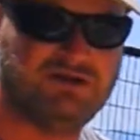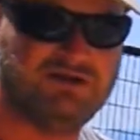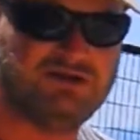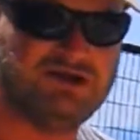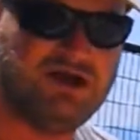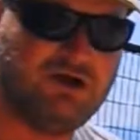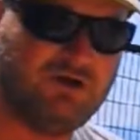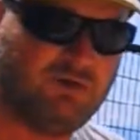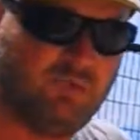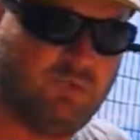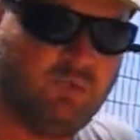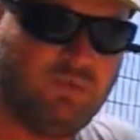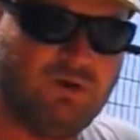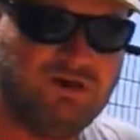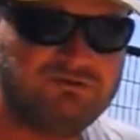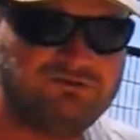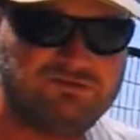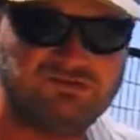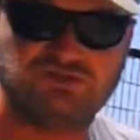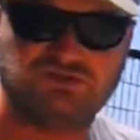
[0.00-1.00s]
now
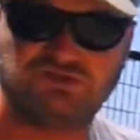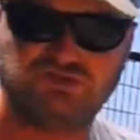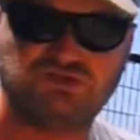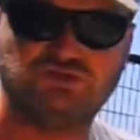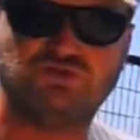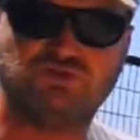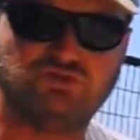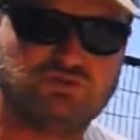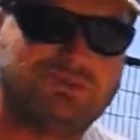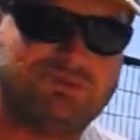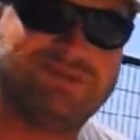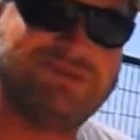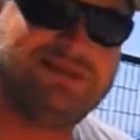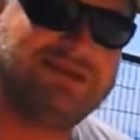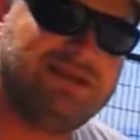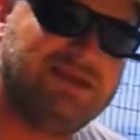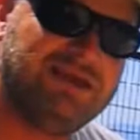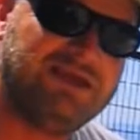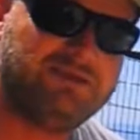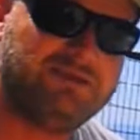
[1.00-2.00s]
want to shoot, but they
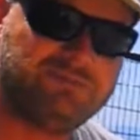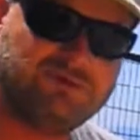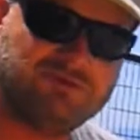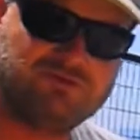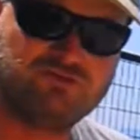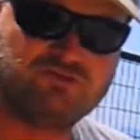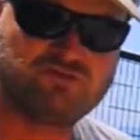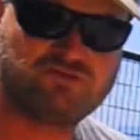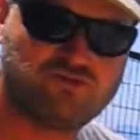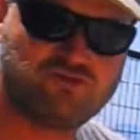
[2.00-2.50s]
can't because they're